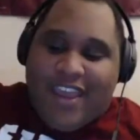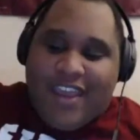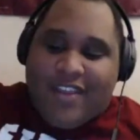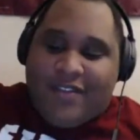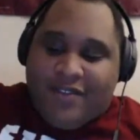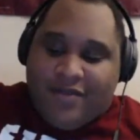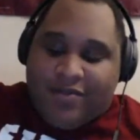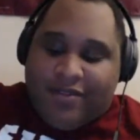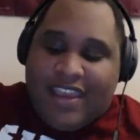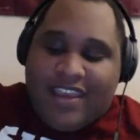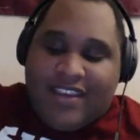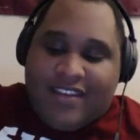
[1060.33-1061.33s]
fans,
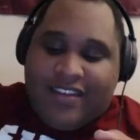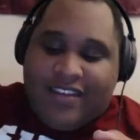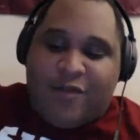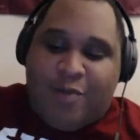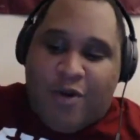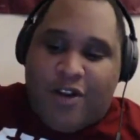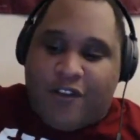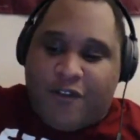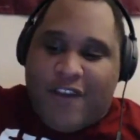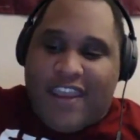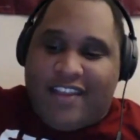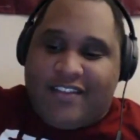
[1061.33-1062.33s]
DC
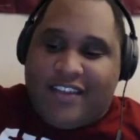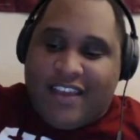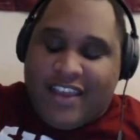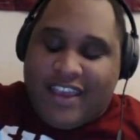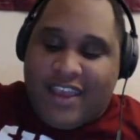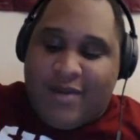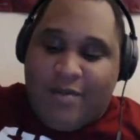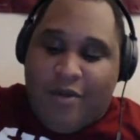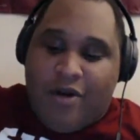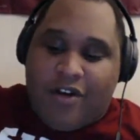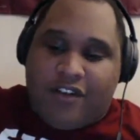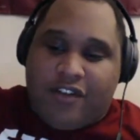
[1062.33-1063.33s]
sports fans get
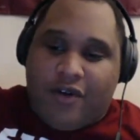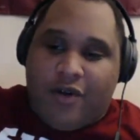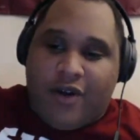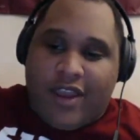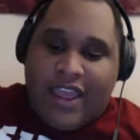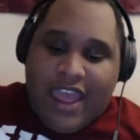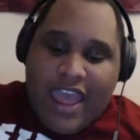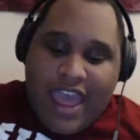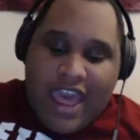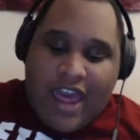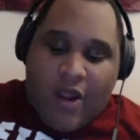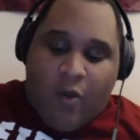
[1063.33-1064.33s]
more joy
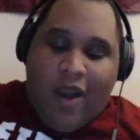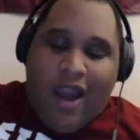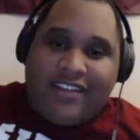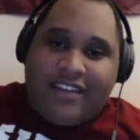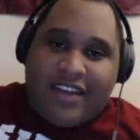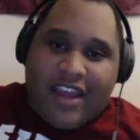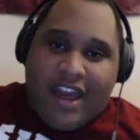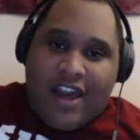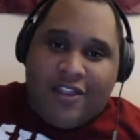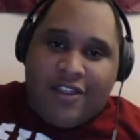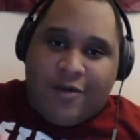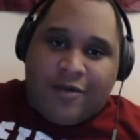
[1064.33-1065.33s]
out of watching
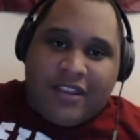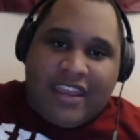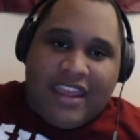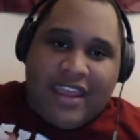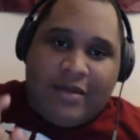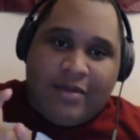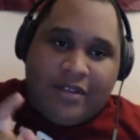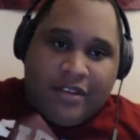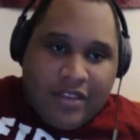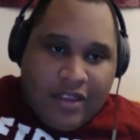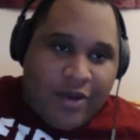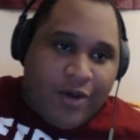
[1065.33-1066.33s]
other teams
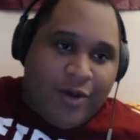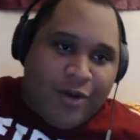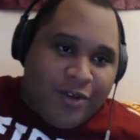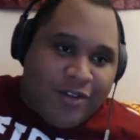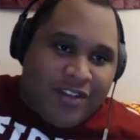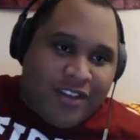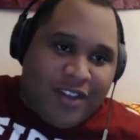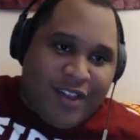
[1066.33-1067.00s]
lose